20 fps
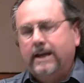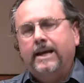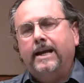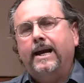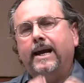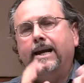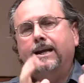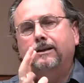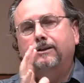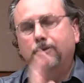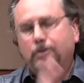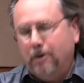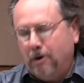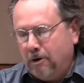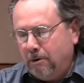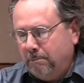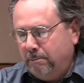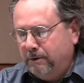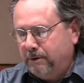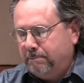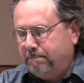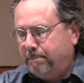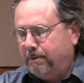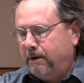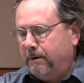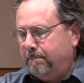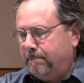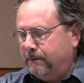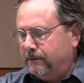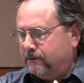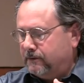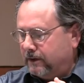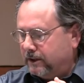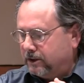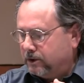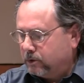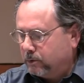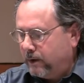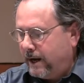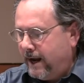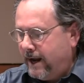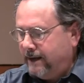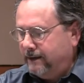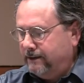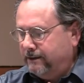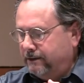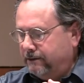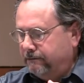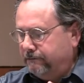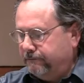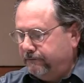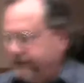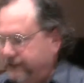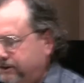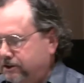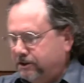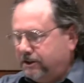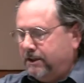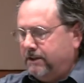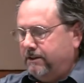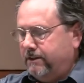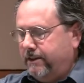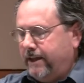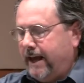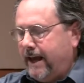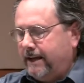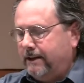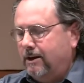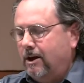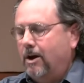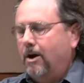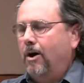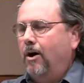a nobler purpose, a grander vision that